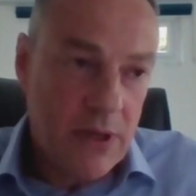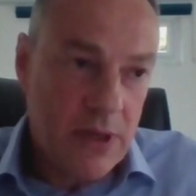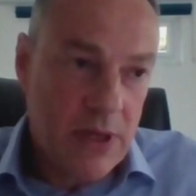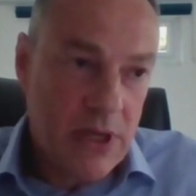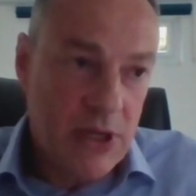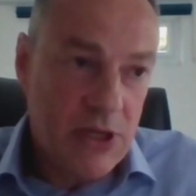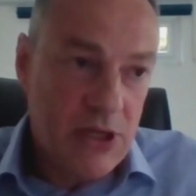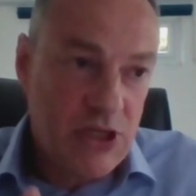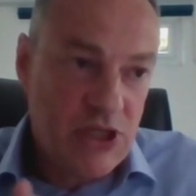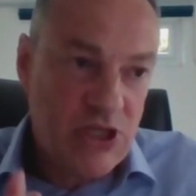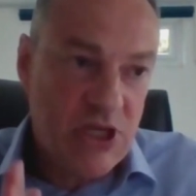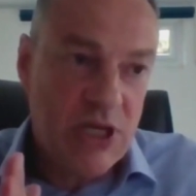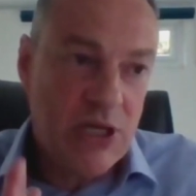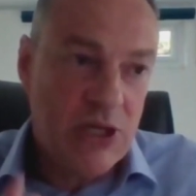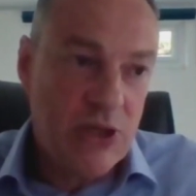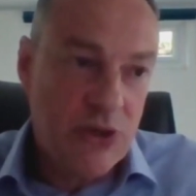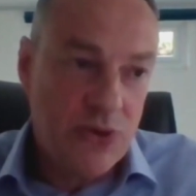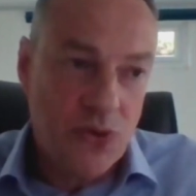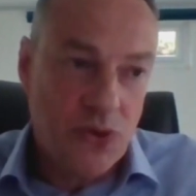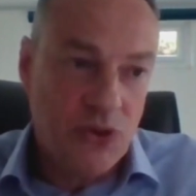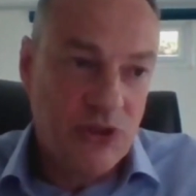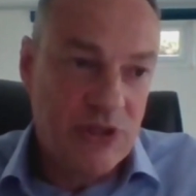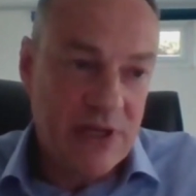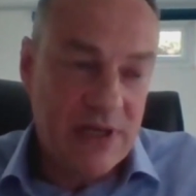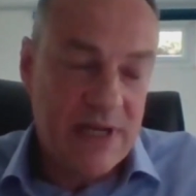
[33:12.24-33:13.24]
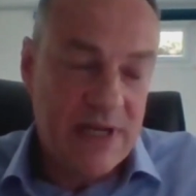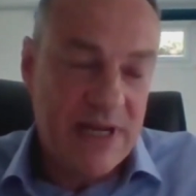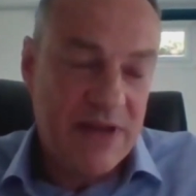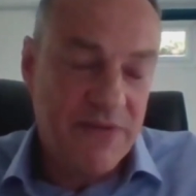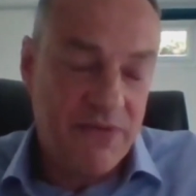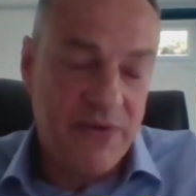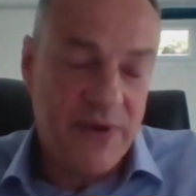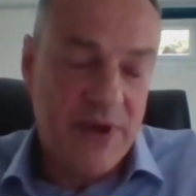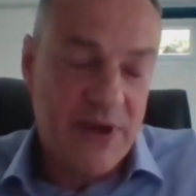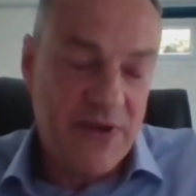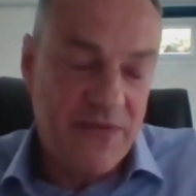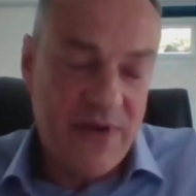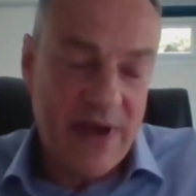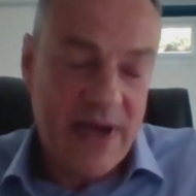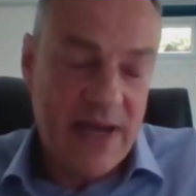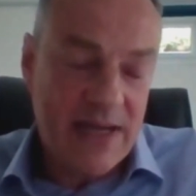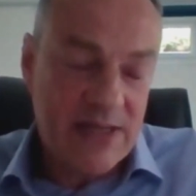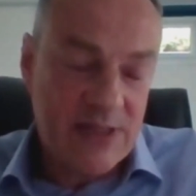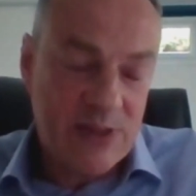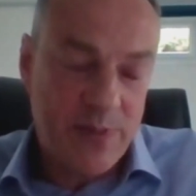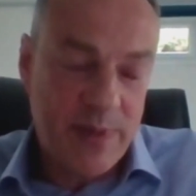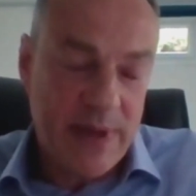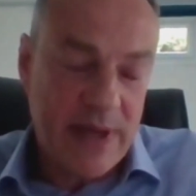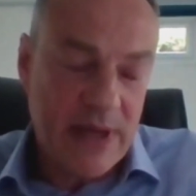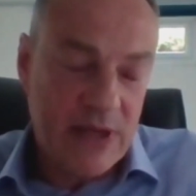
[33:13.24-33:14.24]
continual delivery of
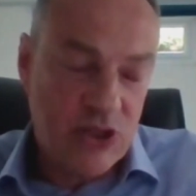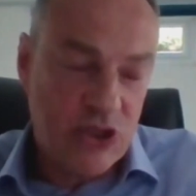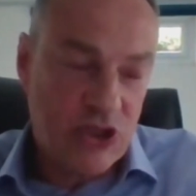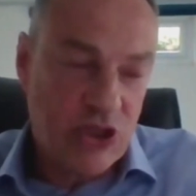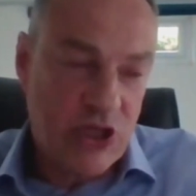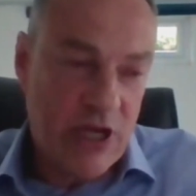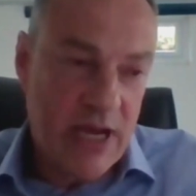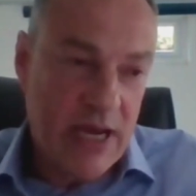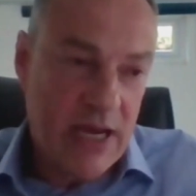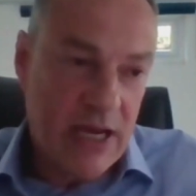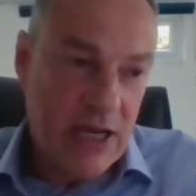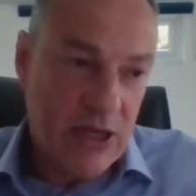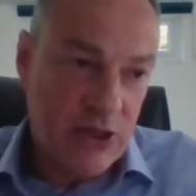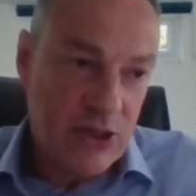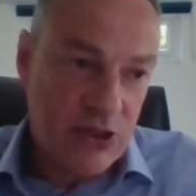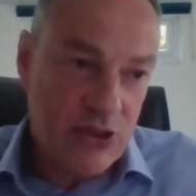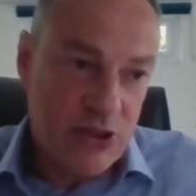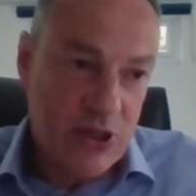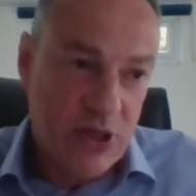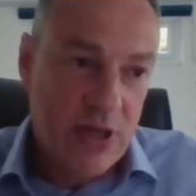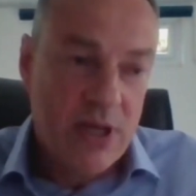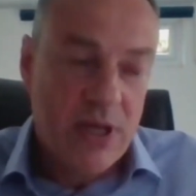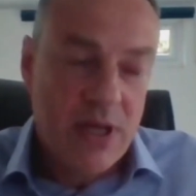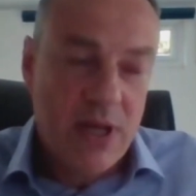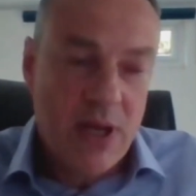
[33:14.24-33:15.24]
airspace change.